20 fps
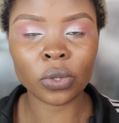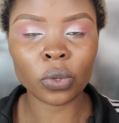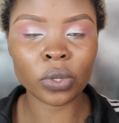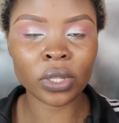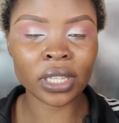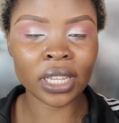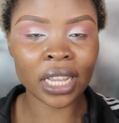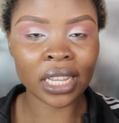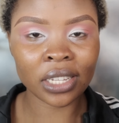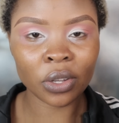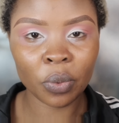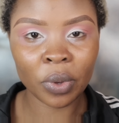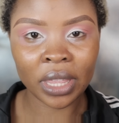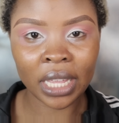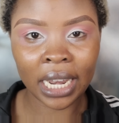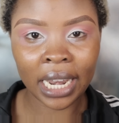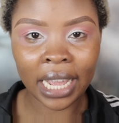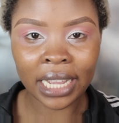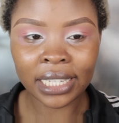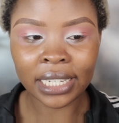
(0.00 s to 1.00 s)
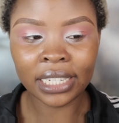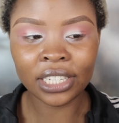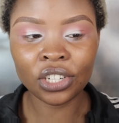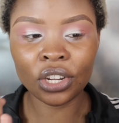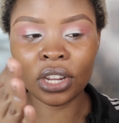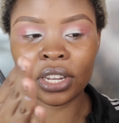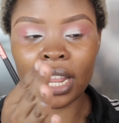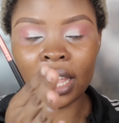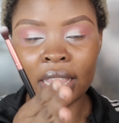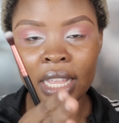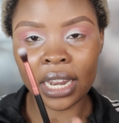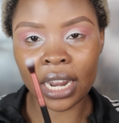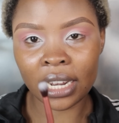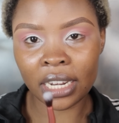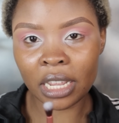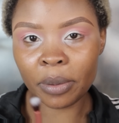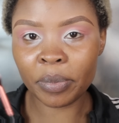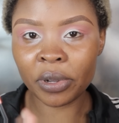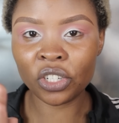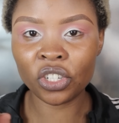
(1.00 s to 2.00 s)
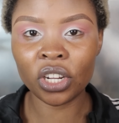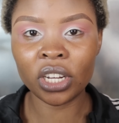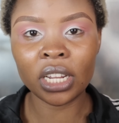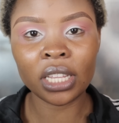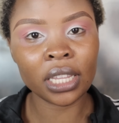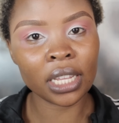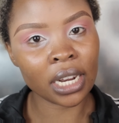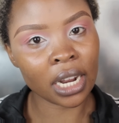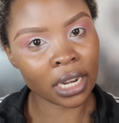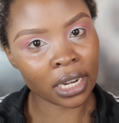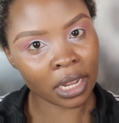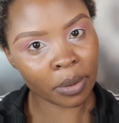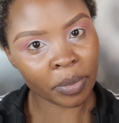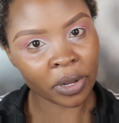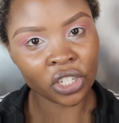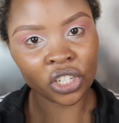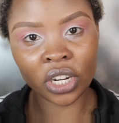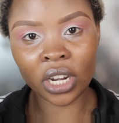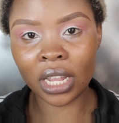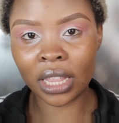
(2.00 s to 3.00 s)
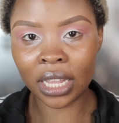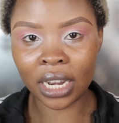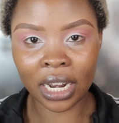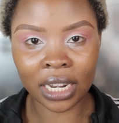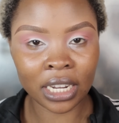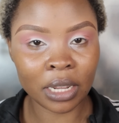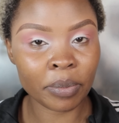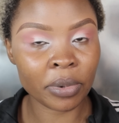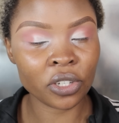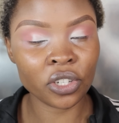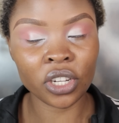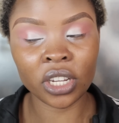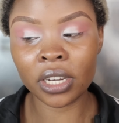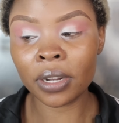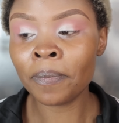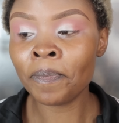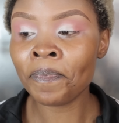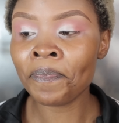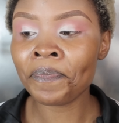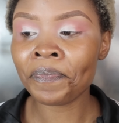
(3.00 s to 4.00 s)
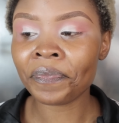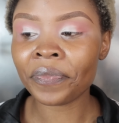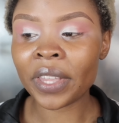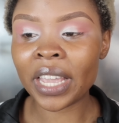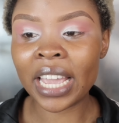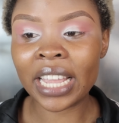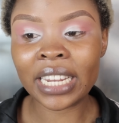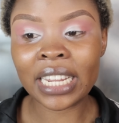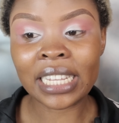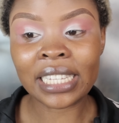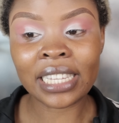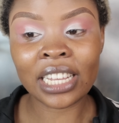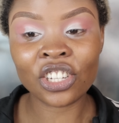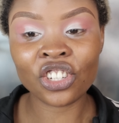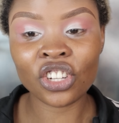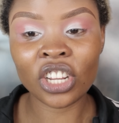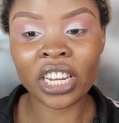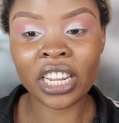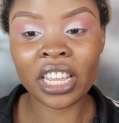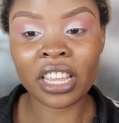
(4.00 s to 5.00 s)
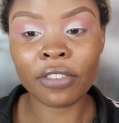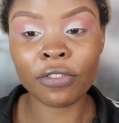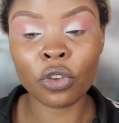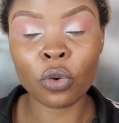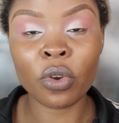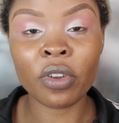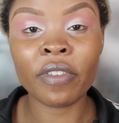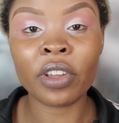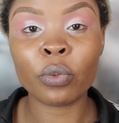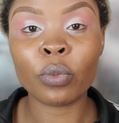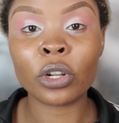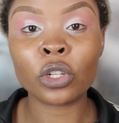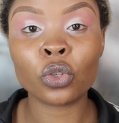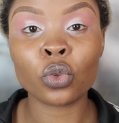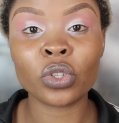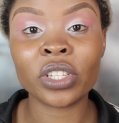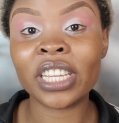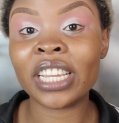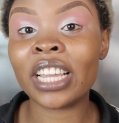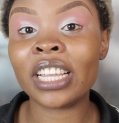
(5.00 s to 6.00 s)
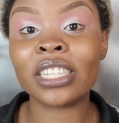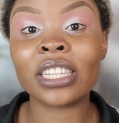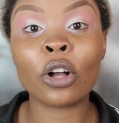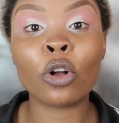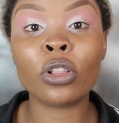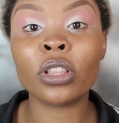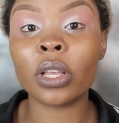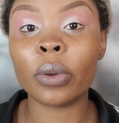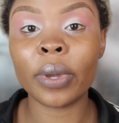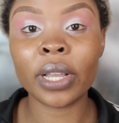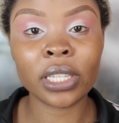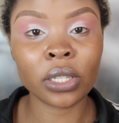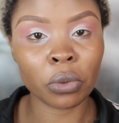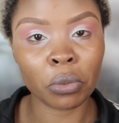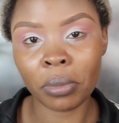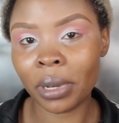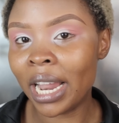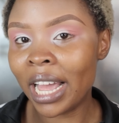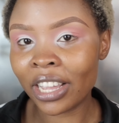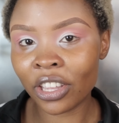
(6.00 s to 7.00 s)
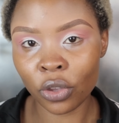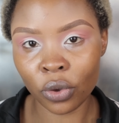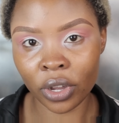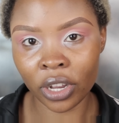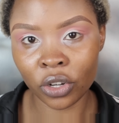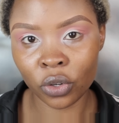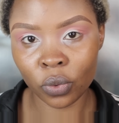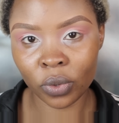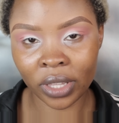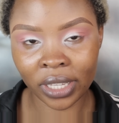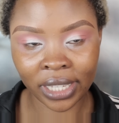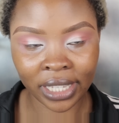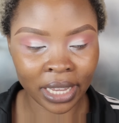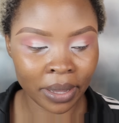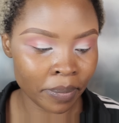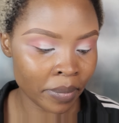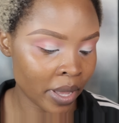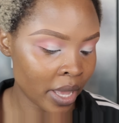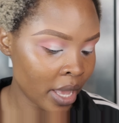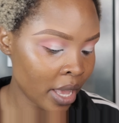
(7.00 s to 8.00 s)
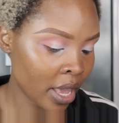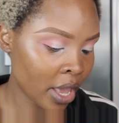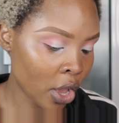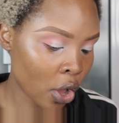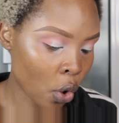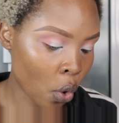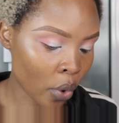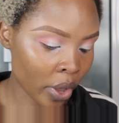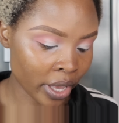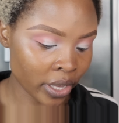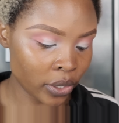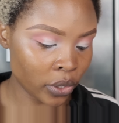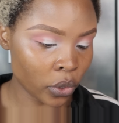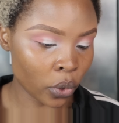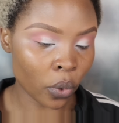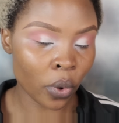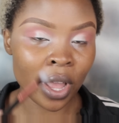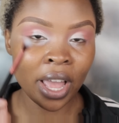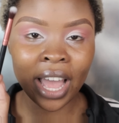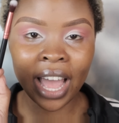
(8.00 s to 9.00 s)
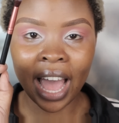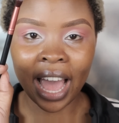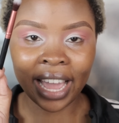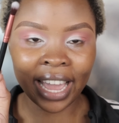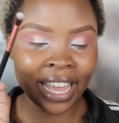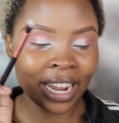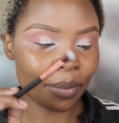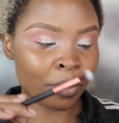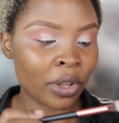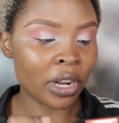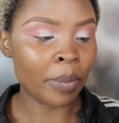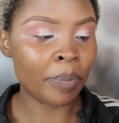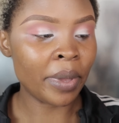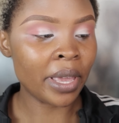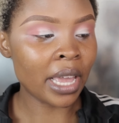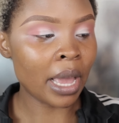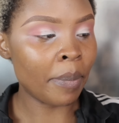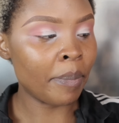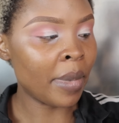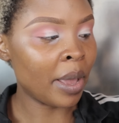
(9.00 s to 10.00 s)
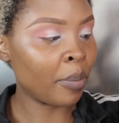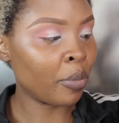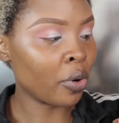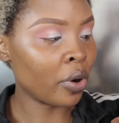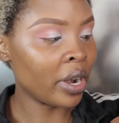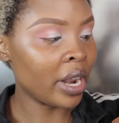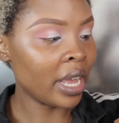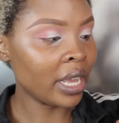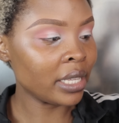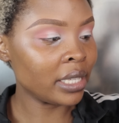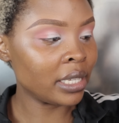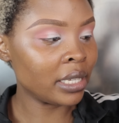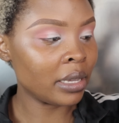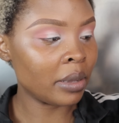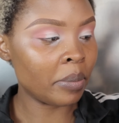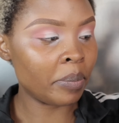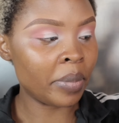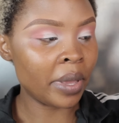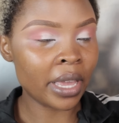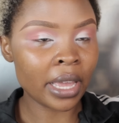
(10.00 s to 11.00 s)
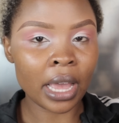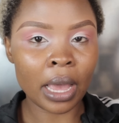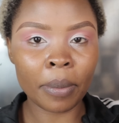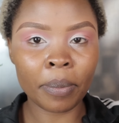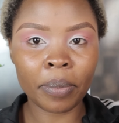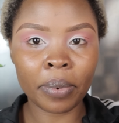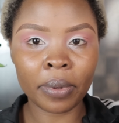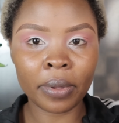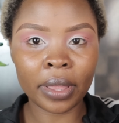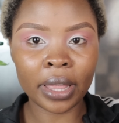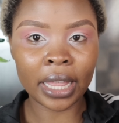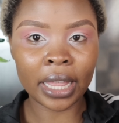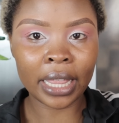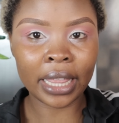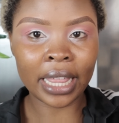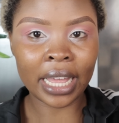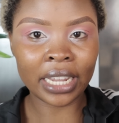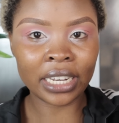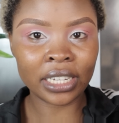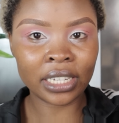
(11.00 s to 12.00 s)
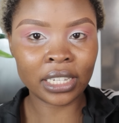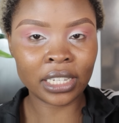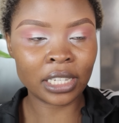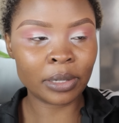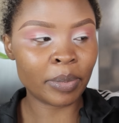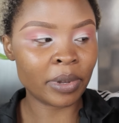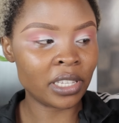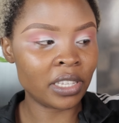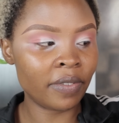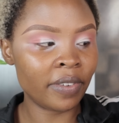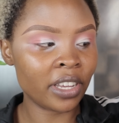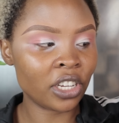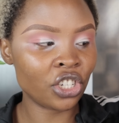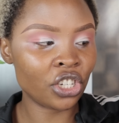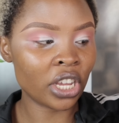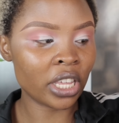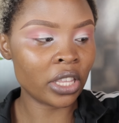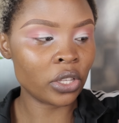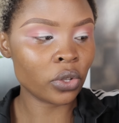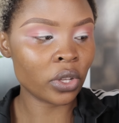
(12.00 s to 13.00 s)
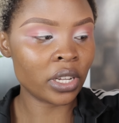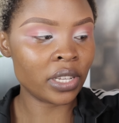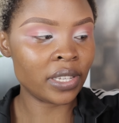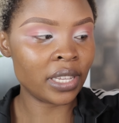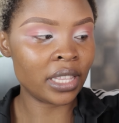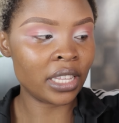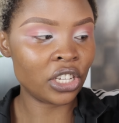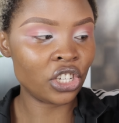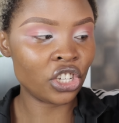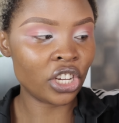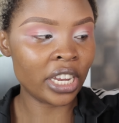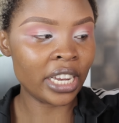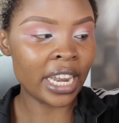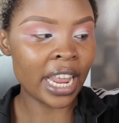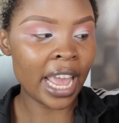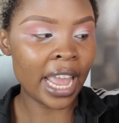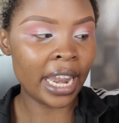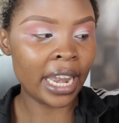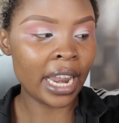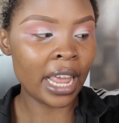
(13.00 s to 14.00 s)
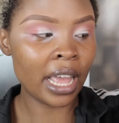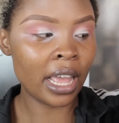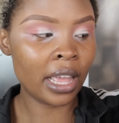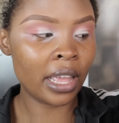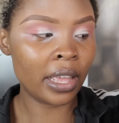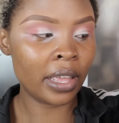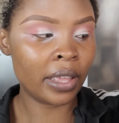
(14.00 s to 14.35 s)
So starting with a lighter shade, and then a deeper shade, and then a deeper shade, and then a deeper shade. And essentially, if you even want to take it all the way to black, you can do the same. Okay, so again, I'm going to pick up my product, pick up that specific shade. This one is in the shade Henna.